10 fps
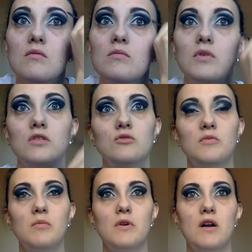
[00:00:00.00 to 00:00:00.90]
Brush
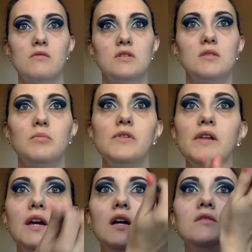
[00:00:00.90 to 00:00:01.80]
my brow into
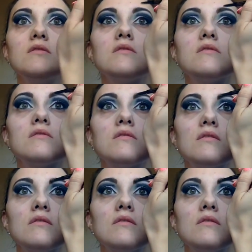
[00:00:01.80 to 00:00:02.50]
place.